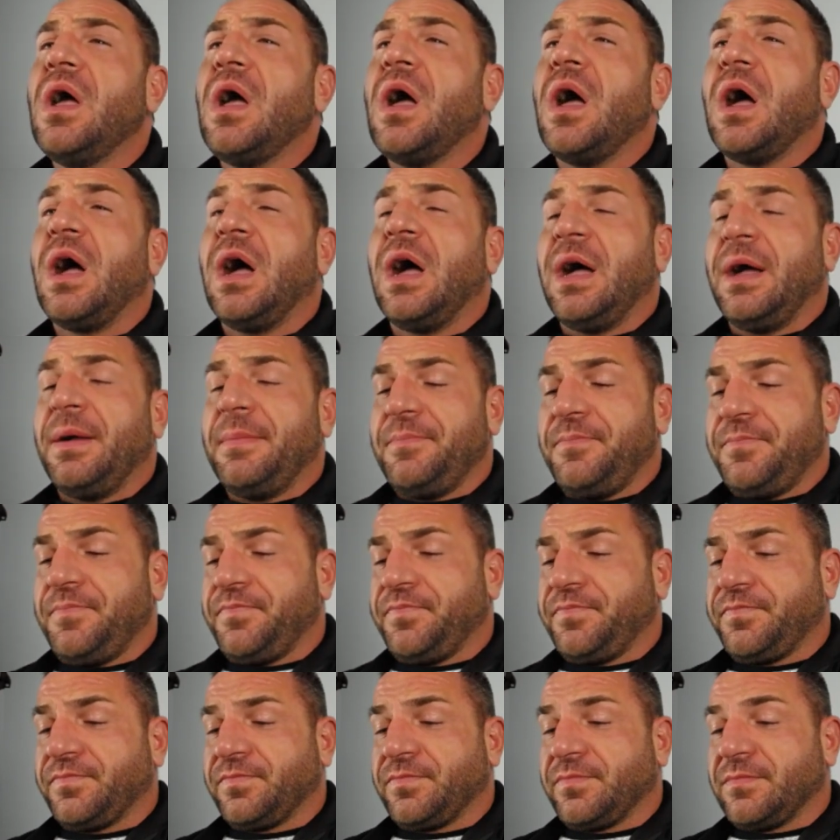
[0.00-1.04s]

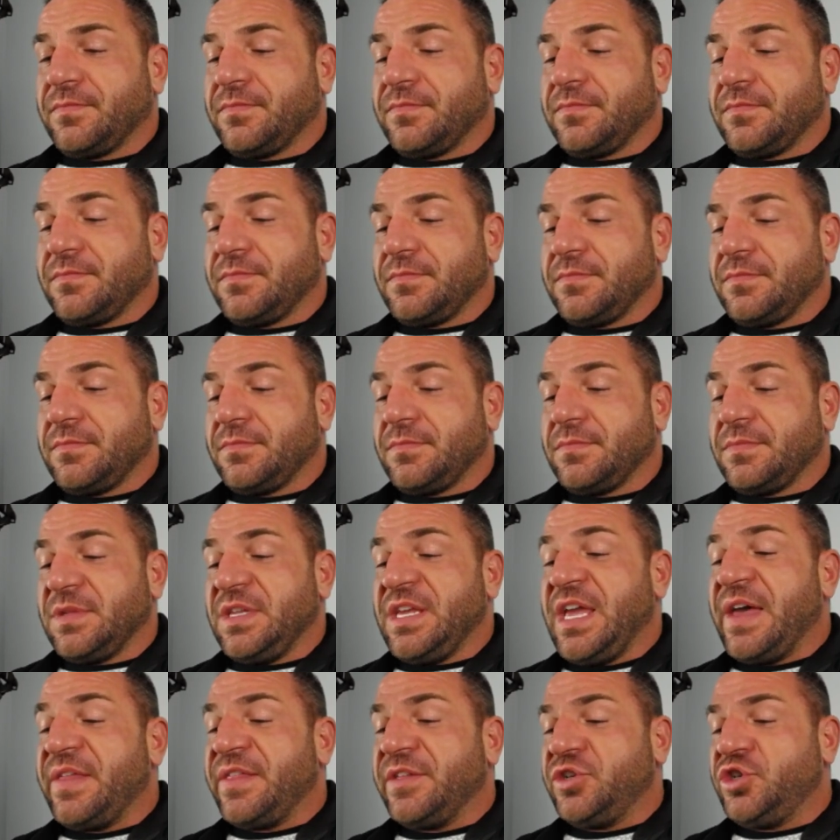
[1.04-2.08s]

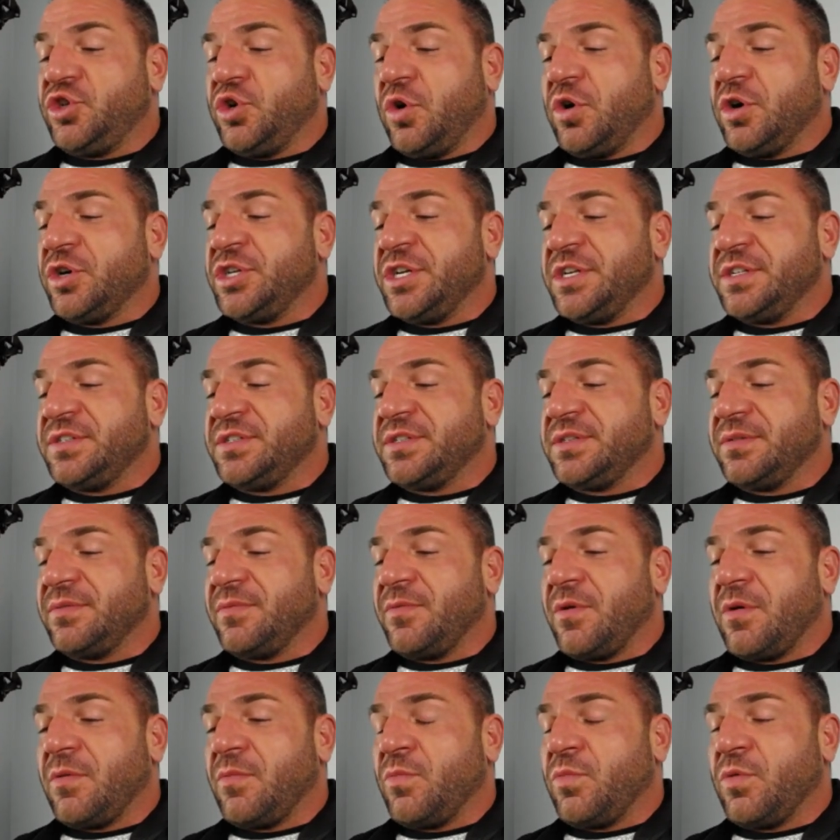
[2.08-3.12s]
Yeah, the Georgians
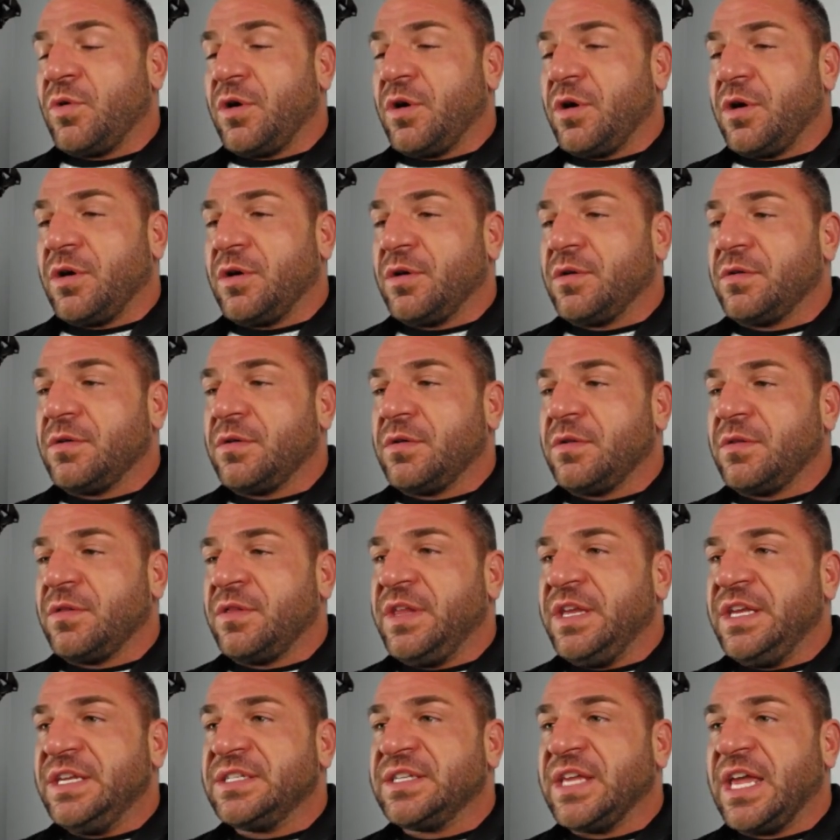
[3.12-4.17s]
were
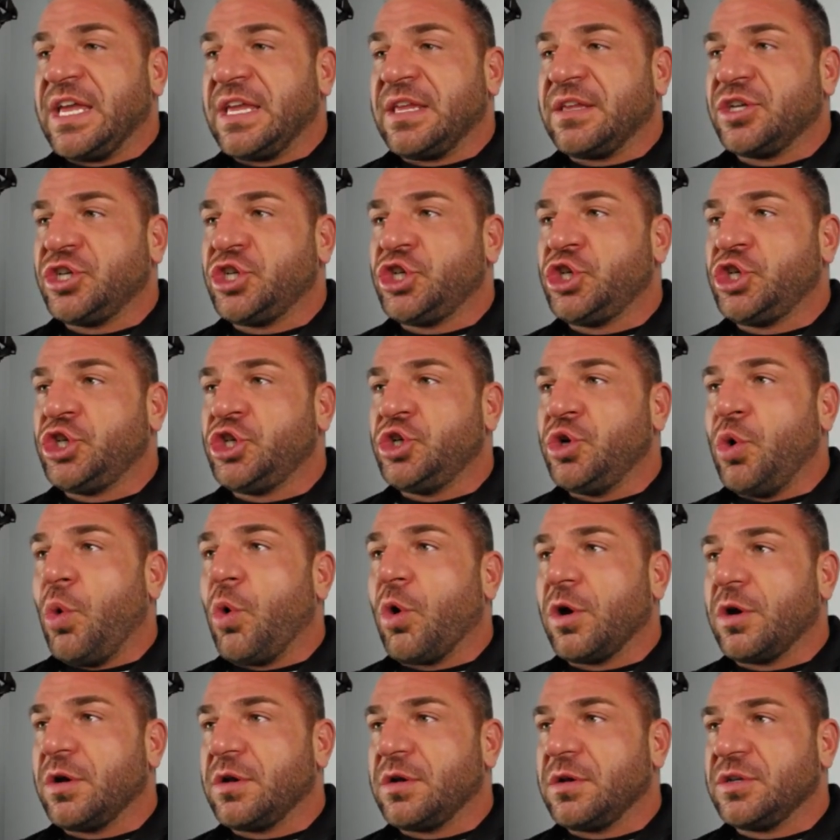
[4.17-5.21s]
these like
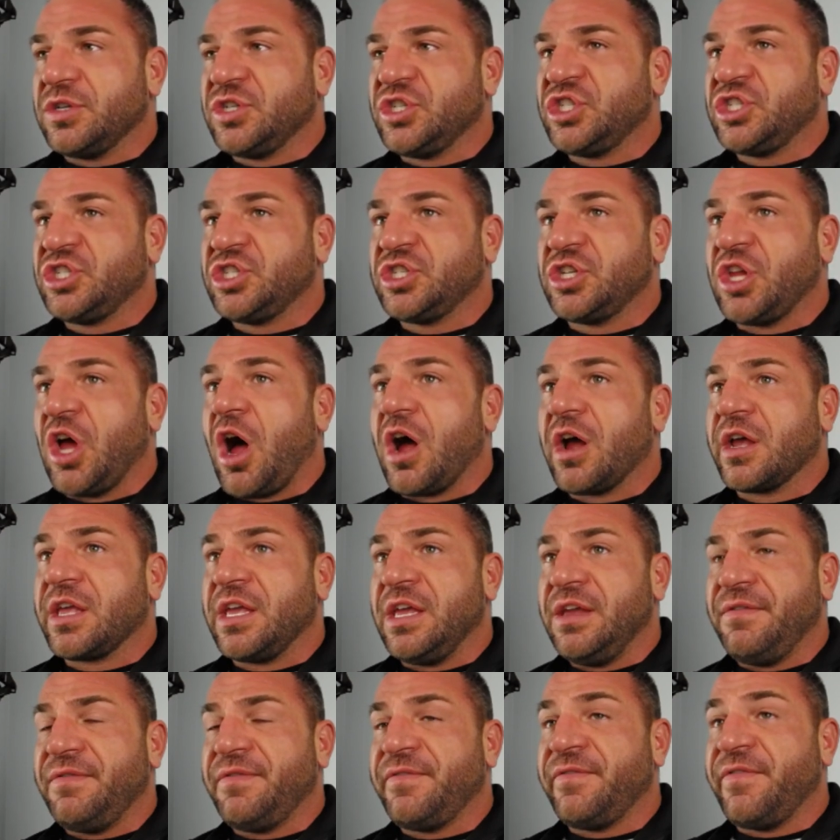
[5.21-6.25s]
short,
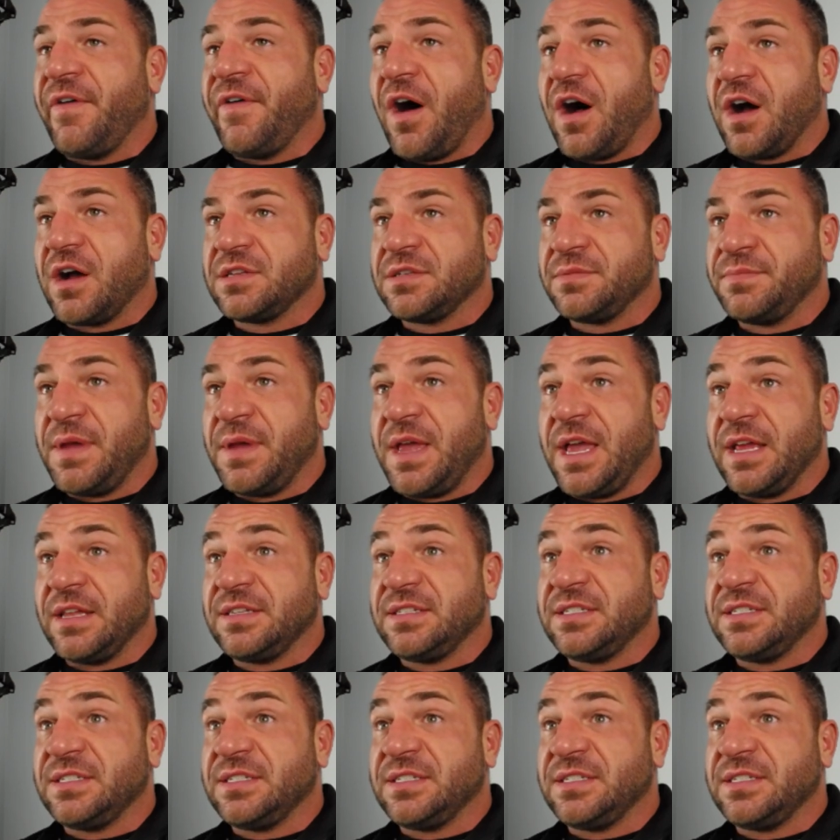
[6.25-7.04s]
stocky fucks, man.